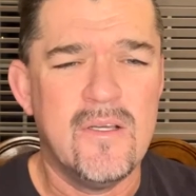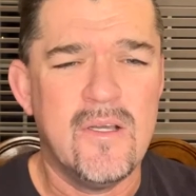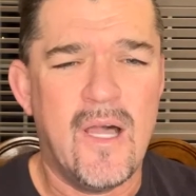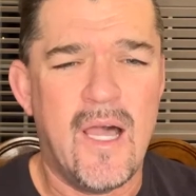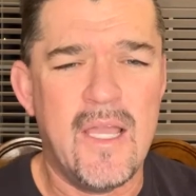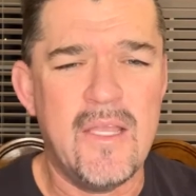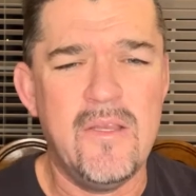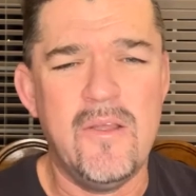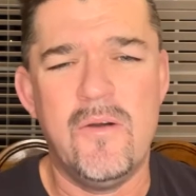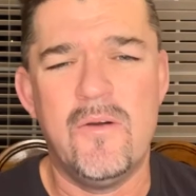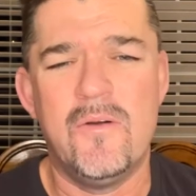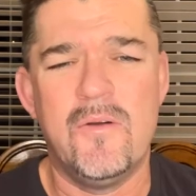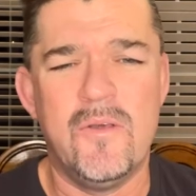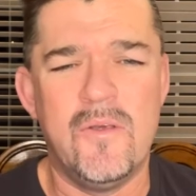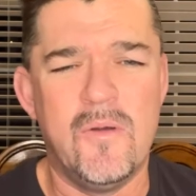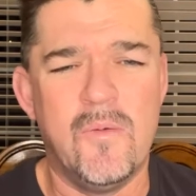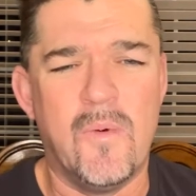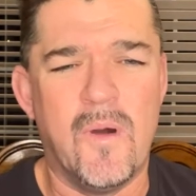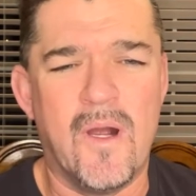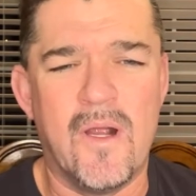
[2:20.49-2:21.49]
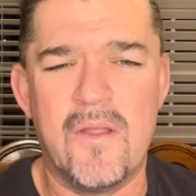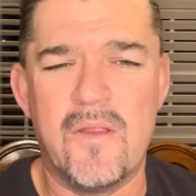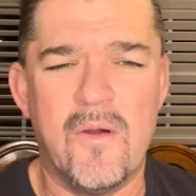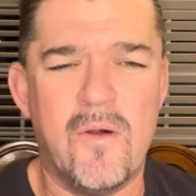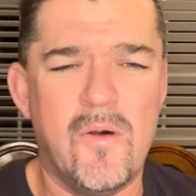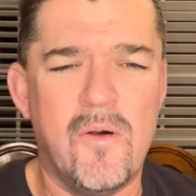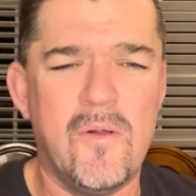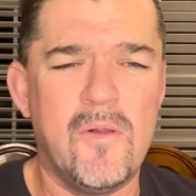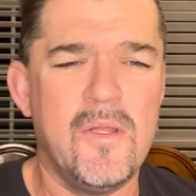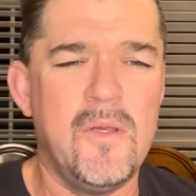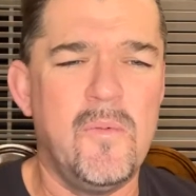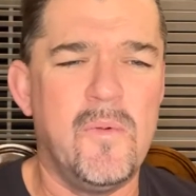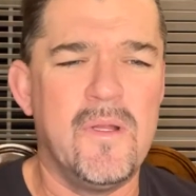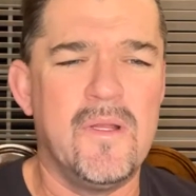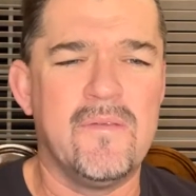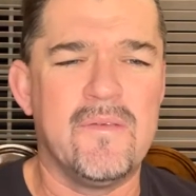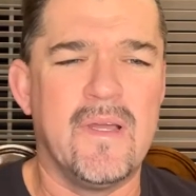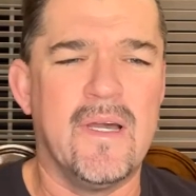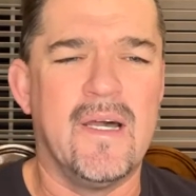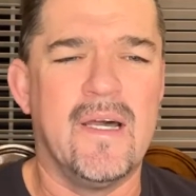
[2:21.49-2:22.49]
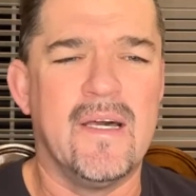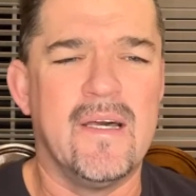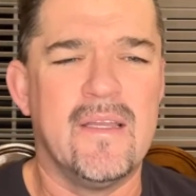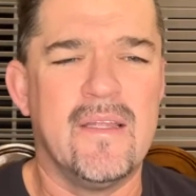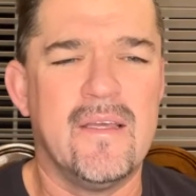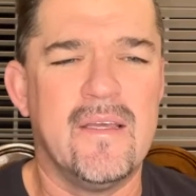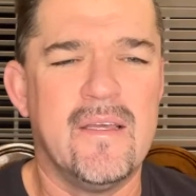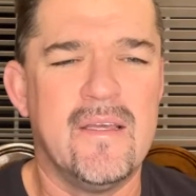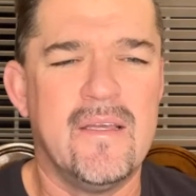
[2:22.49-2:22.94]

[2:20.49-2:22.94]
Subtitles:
I know who you are, the Holy One of God.'